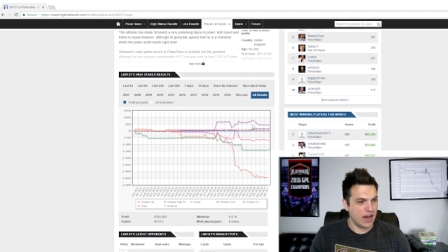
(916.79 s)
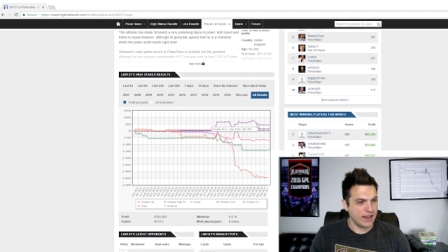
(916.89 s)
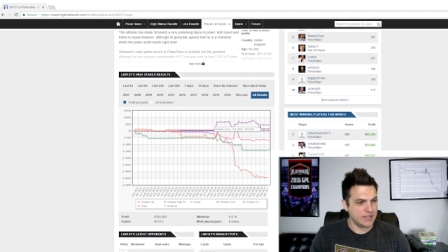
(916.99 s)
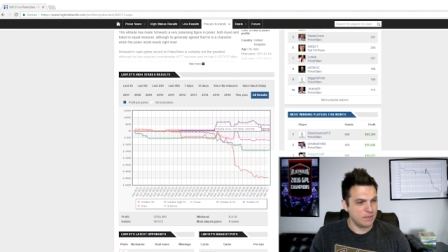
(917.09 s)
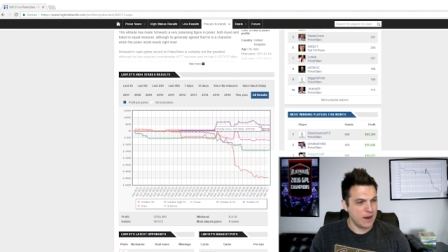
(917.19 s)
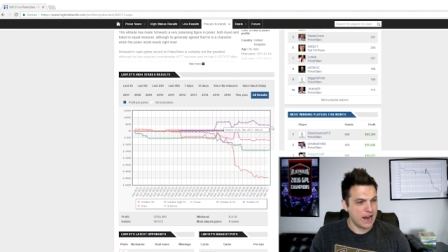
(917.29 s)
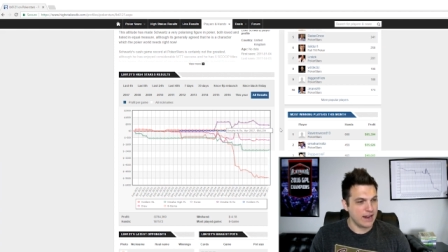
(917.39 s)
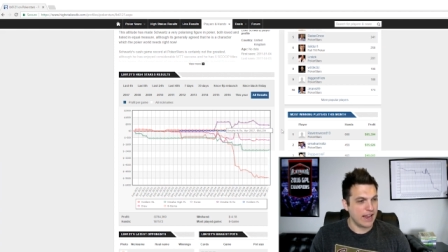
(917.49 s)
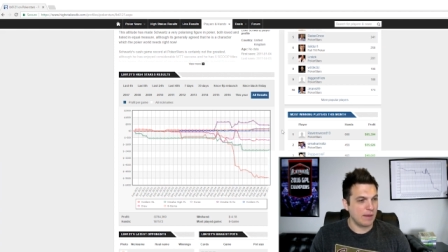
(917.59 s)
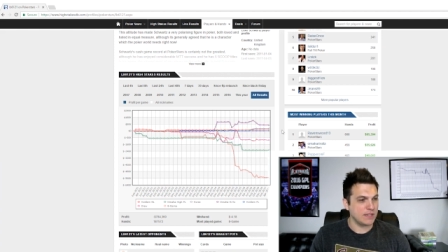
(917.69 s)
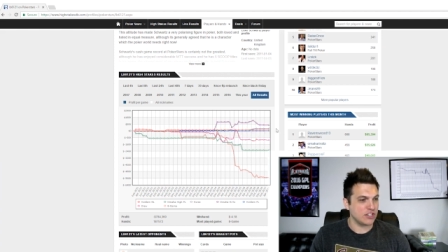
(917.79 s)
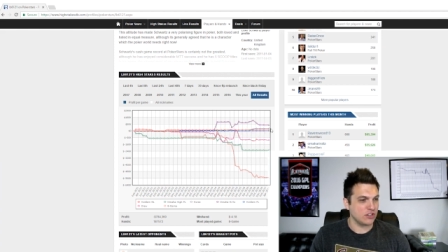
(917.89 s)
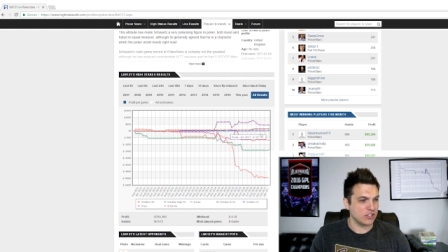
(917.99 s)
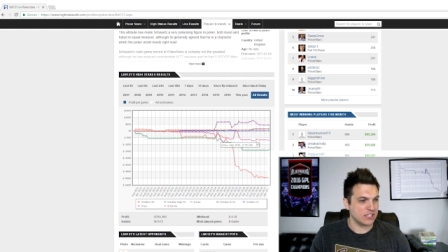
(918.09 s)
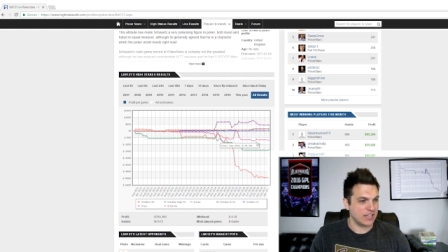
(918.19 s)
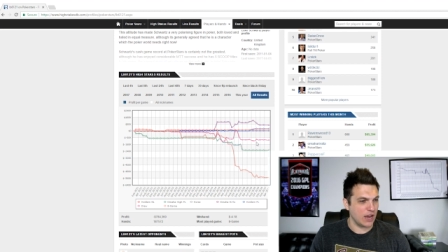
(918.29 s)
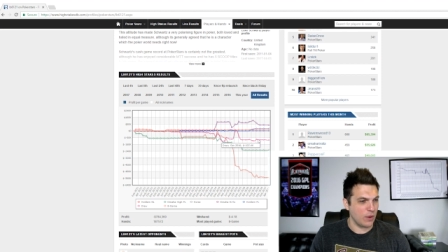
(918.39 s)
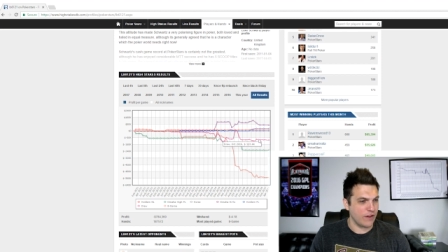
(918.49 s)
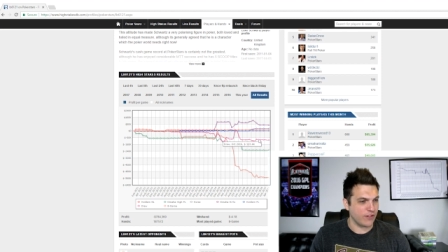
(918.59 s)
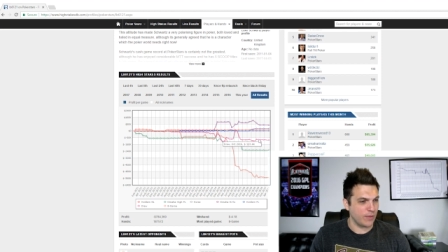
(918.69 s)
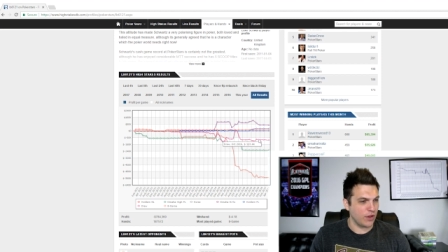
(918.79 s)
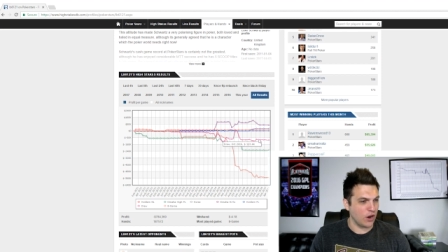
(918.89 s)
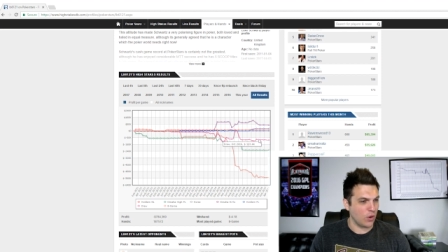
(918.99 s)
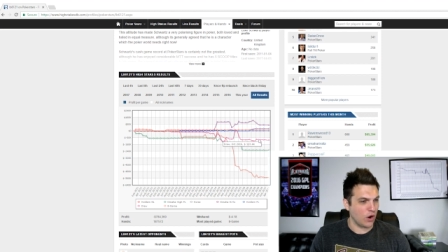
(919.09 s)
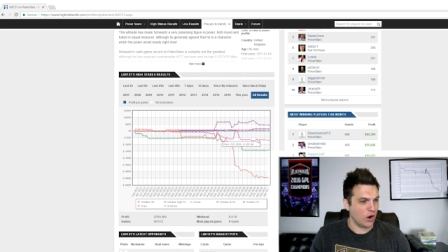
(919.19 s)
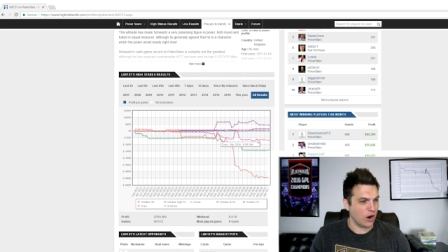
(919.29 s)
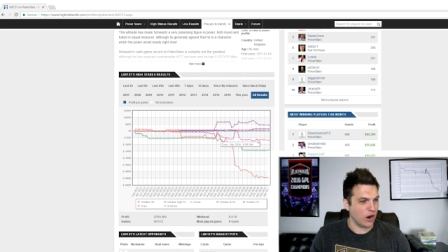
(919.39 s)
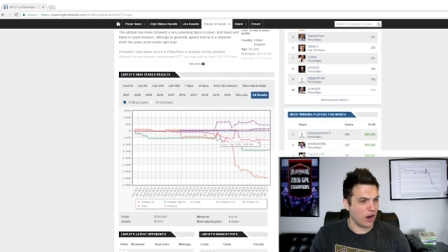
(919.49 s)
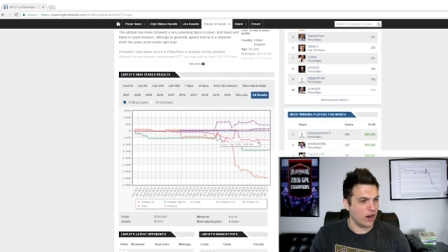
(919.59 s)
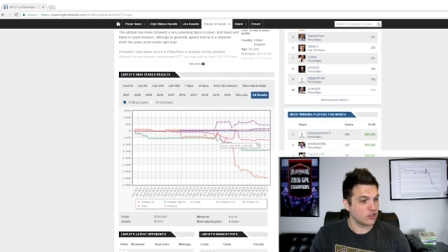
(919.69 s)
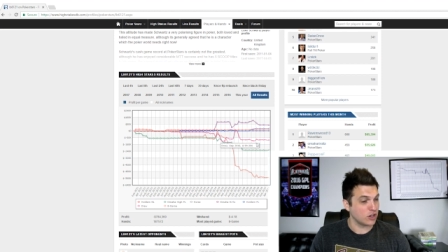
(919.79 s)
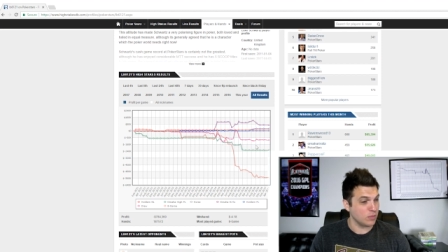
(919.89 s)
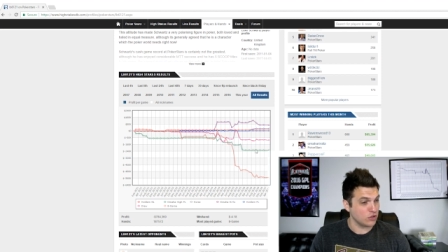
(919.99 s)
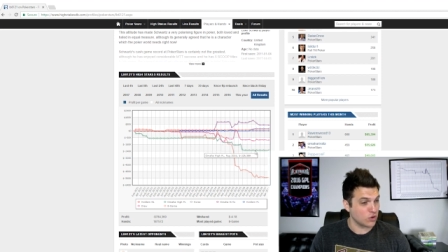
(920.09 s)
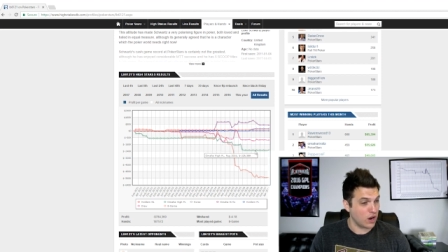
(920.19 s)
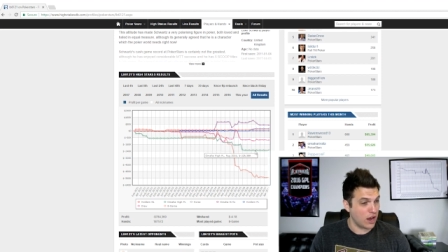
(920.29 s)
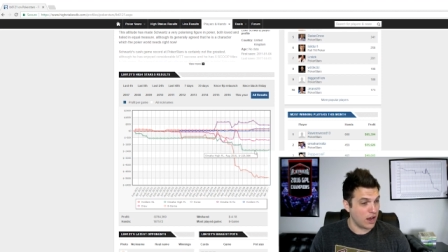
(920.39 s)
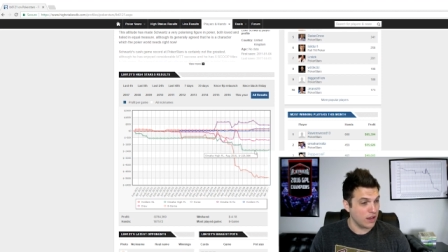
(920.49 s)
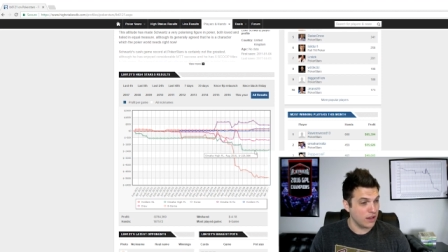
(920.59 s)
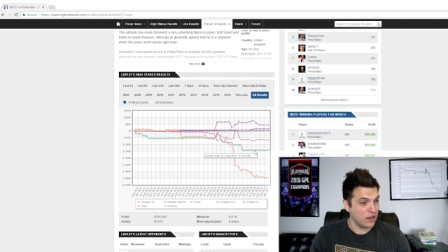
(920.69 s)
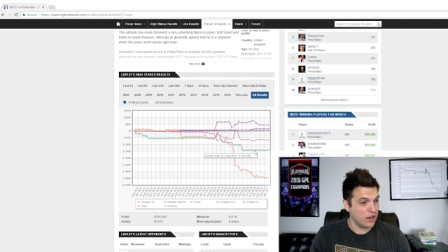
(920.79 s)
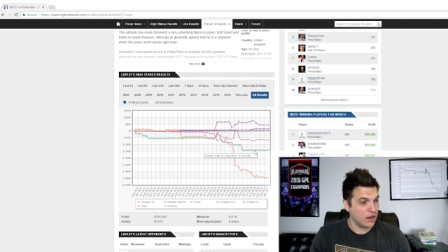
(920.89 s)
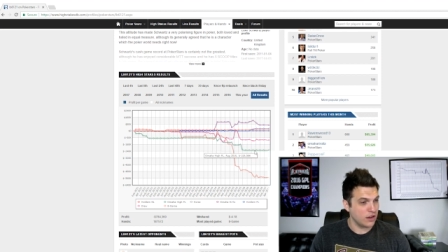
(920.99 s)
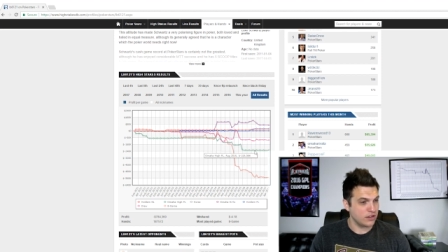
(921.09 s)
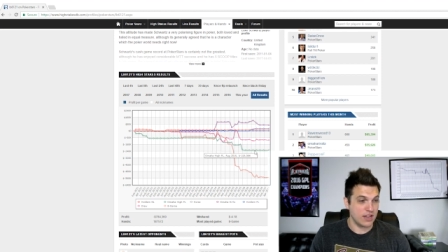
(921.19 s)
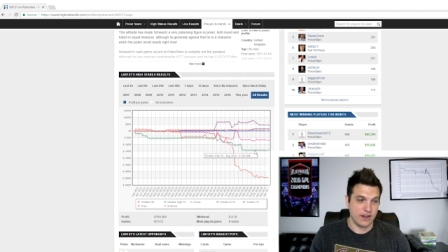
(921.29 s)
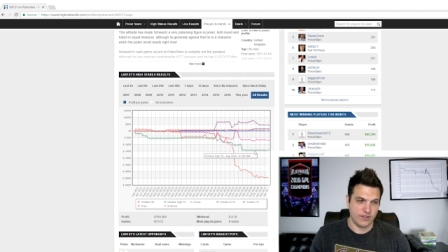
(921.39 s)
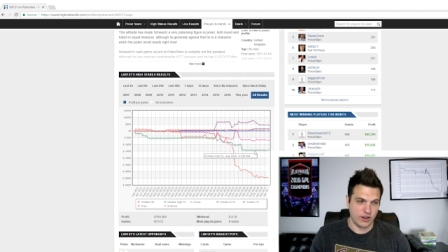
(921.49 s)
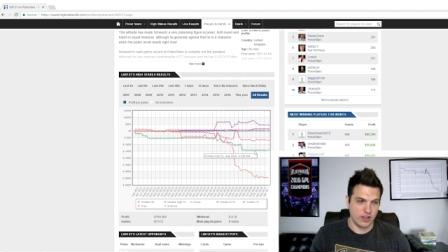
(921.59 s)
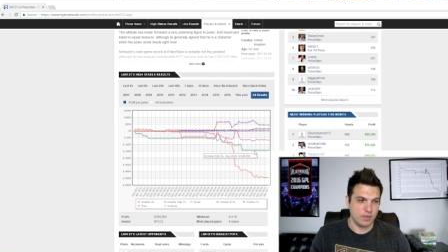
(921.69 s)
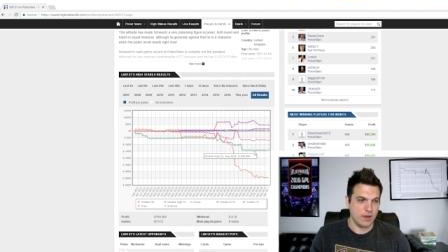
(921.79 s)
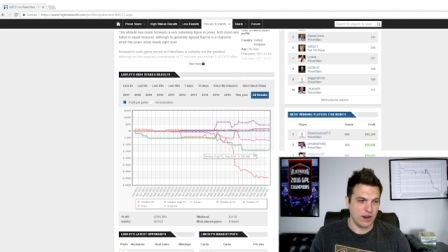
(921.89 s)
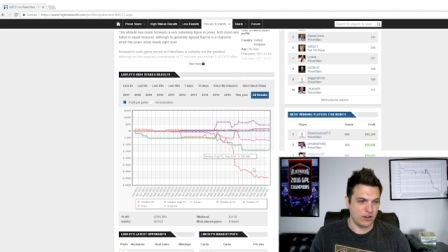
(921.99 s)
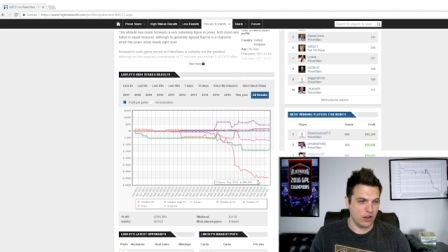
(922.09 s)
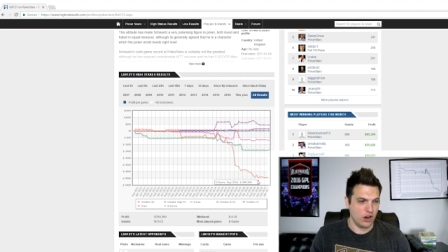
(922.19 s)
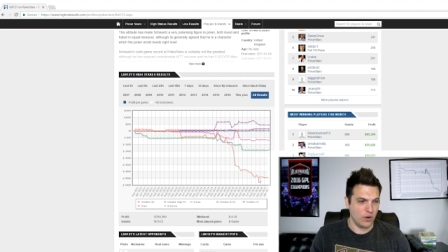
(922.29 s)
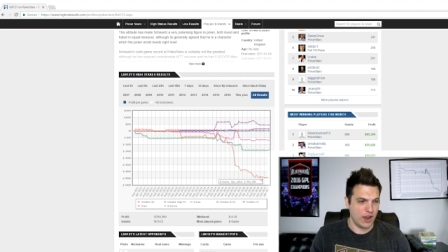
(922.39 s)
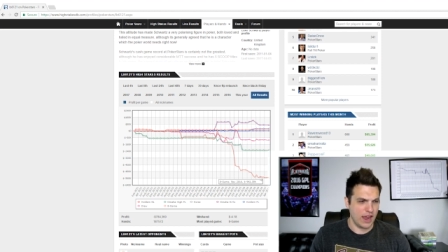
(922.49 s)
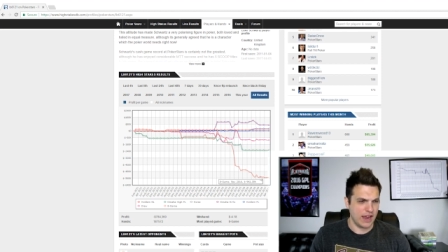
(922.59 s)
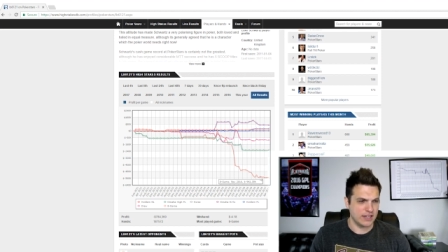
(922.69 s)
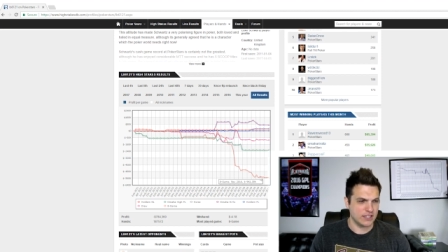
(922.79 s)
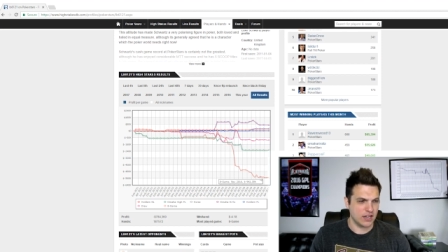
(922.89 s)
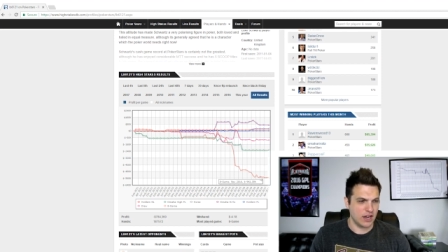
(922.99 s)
His main games he should look to stay away from, though, are Triple Draw, definitely PLO, and